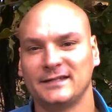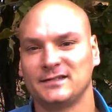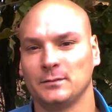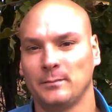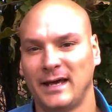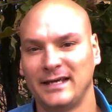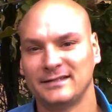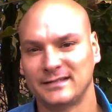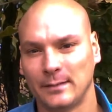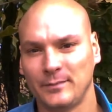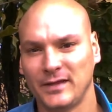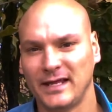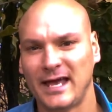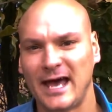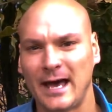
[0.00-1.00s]
to make
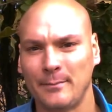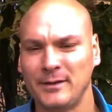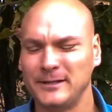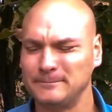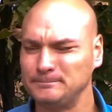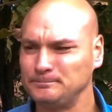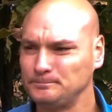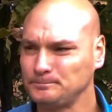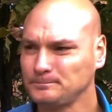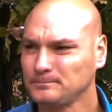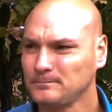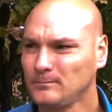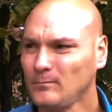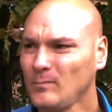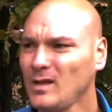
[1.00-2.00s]
something a habit,
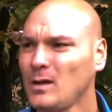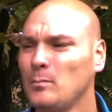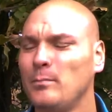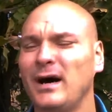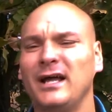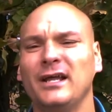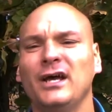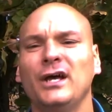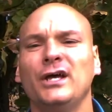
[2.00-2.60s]
but